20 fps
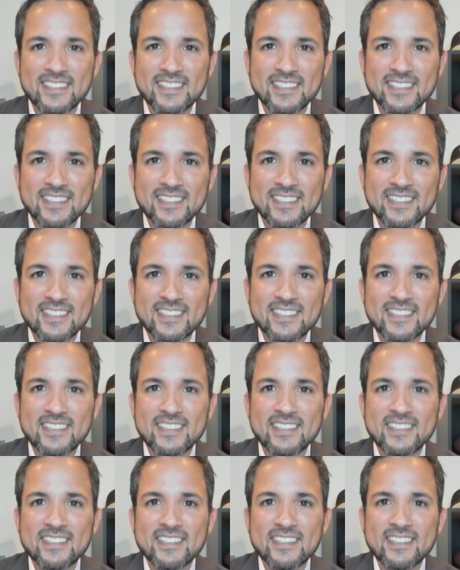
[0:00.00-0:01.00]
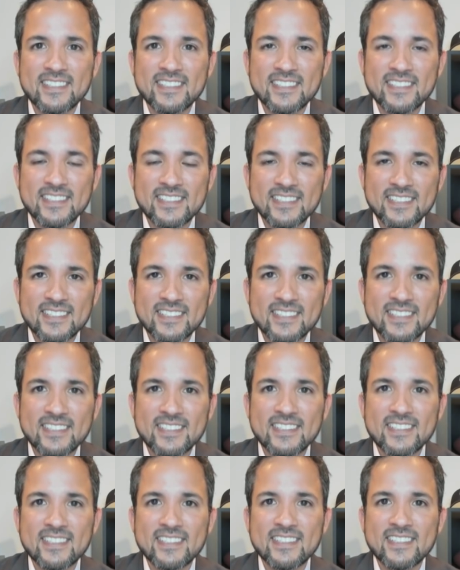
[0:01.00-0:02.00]

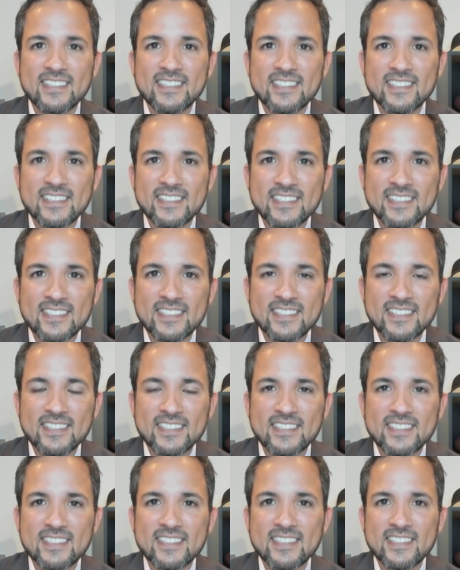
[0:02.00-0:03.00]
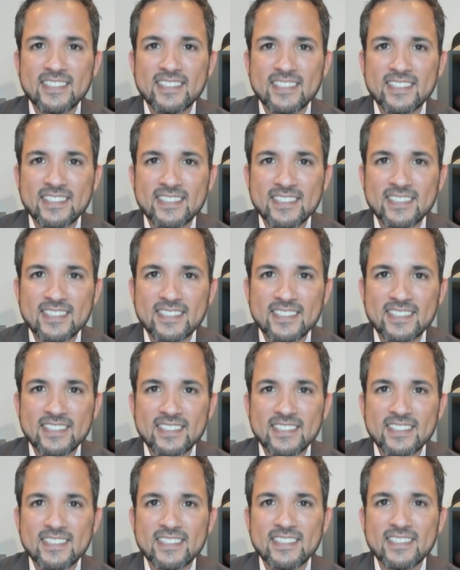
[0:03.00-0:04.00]

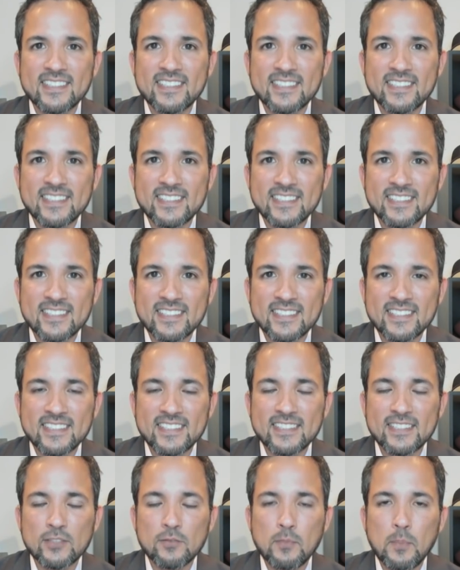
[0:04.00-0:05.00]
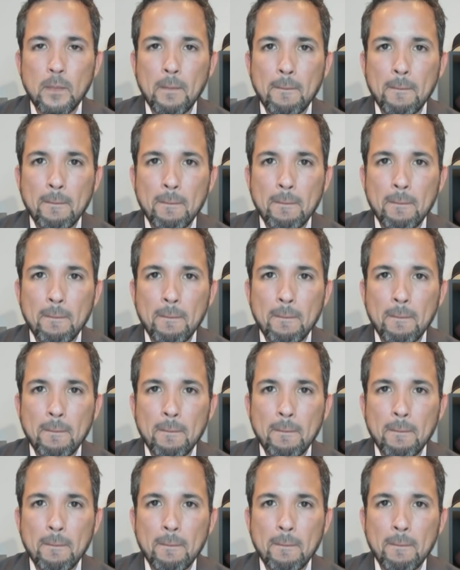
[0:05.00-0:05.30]
No words are spoken by the person on screen.